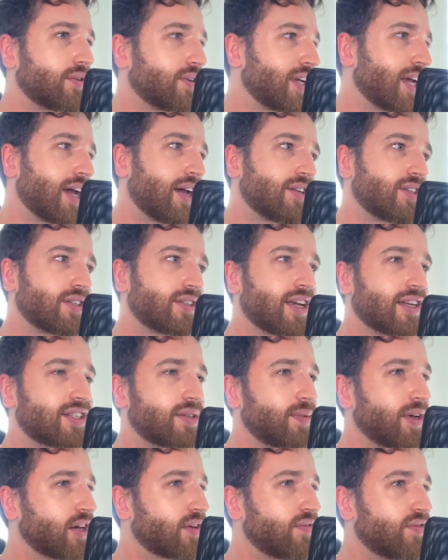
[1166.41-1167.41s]
Yeah, it just gets a
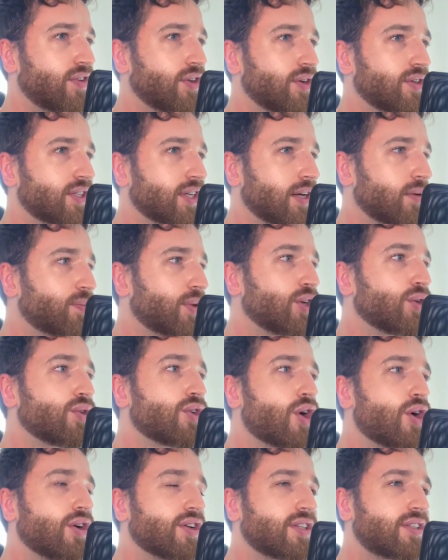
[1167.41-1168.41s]
bit confusing. But you'll
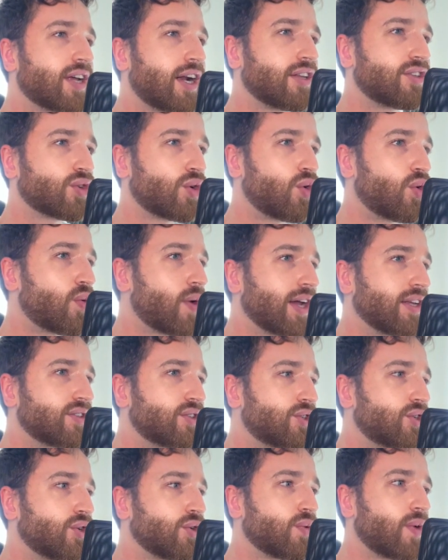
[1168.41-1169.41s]
notice that it's always
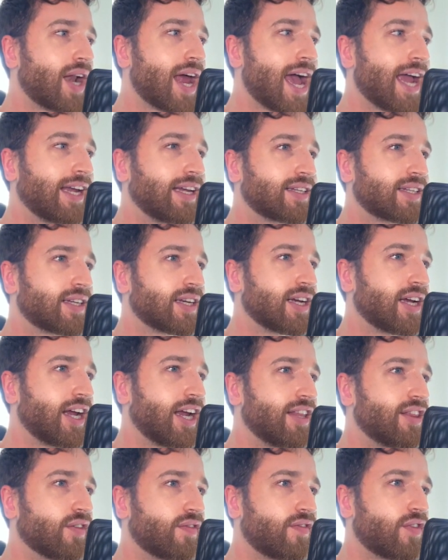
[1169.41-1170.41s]
2 and 8
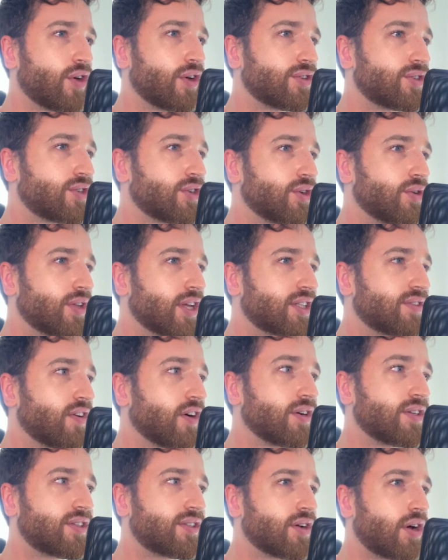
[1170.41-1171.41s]
in the first two. That's
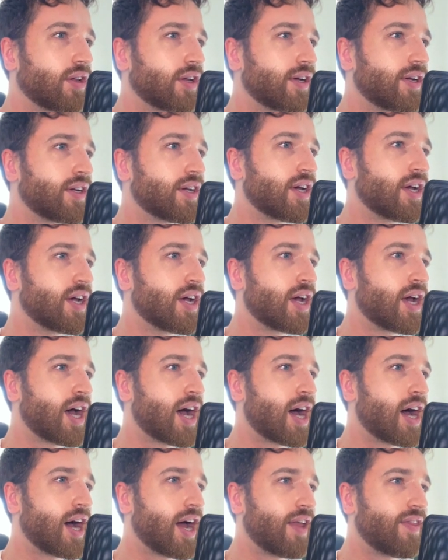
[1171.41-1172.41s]
very solid.
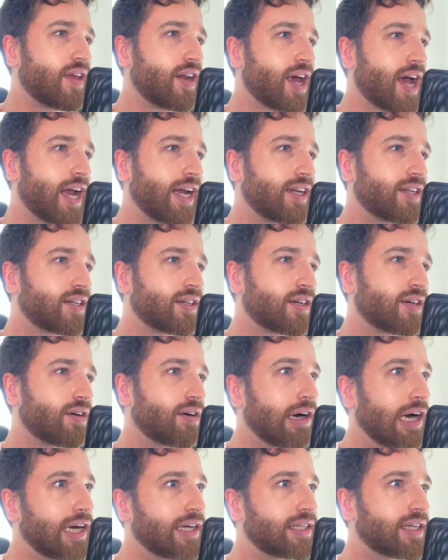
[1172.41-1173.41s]
And then 8
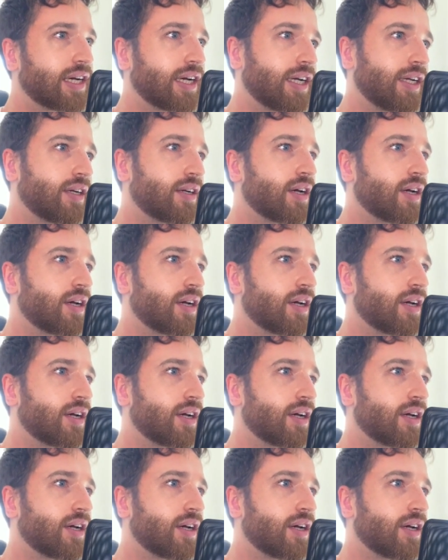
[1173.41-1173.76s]
or 18.